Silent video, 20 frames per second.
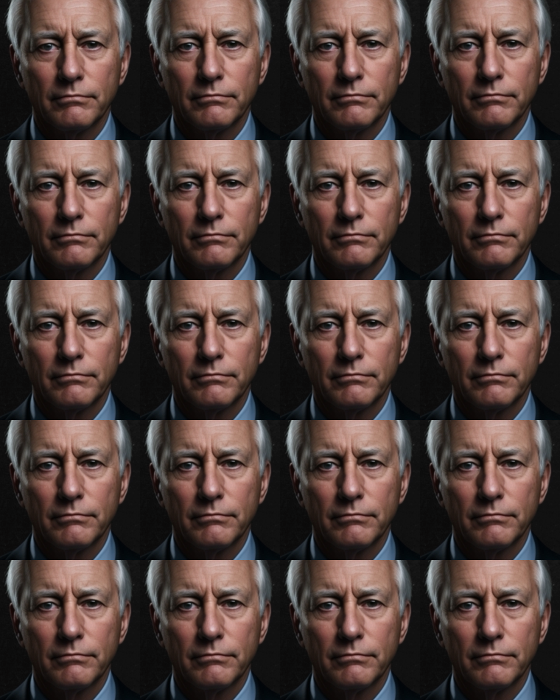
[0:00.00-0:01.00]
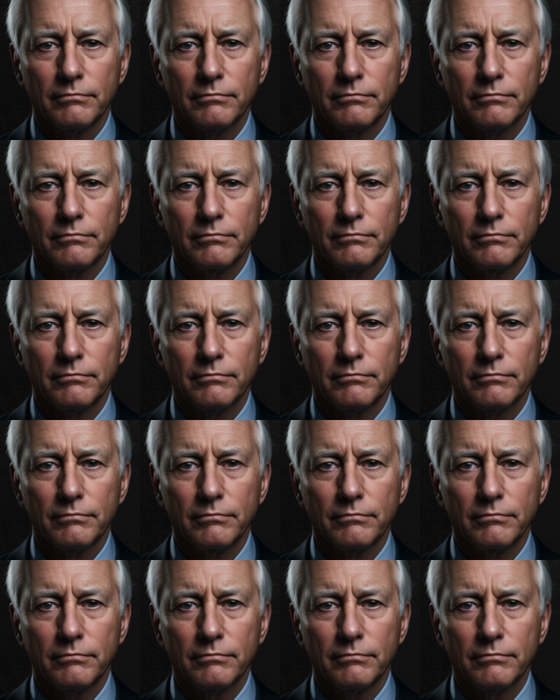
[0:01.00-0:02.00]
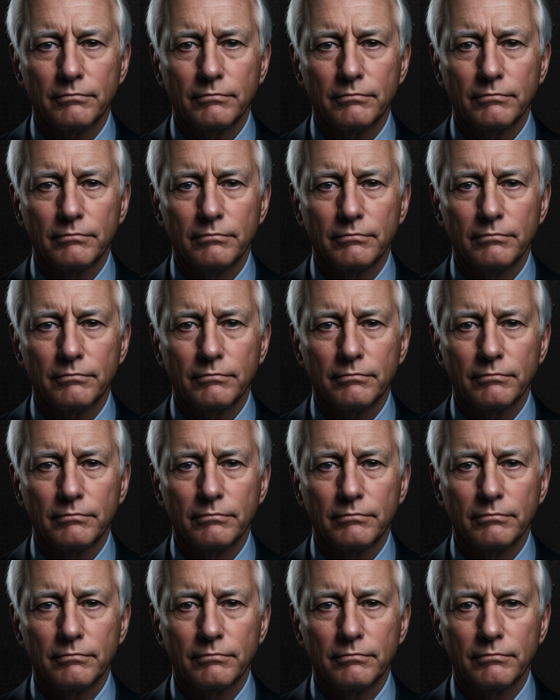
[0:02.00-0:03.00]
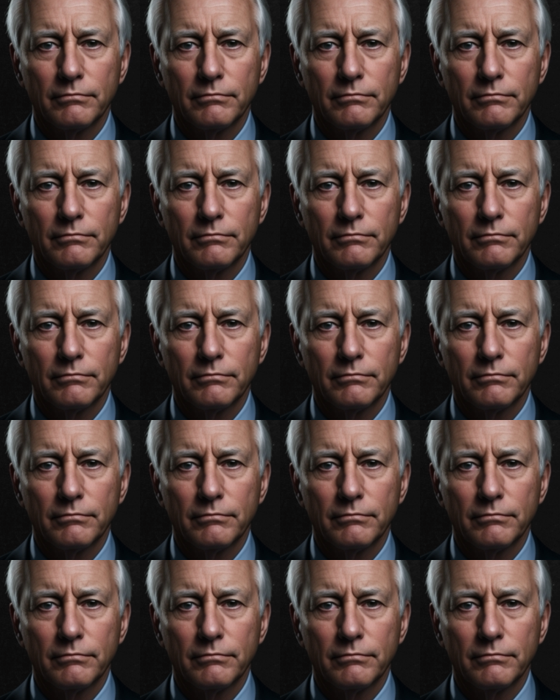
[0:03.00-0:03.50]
[no speech]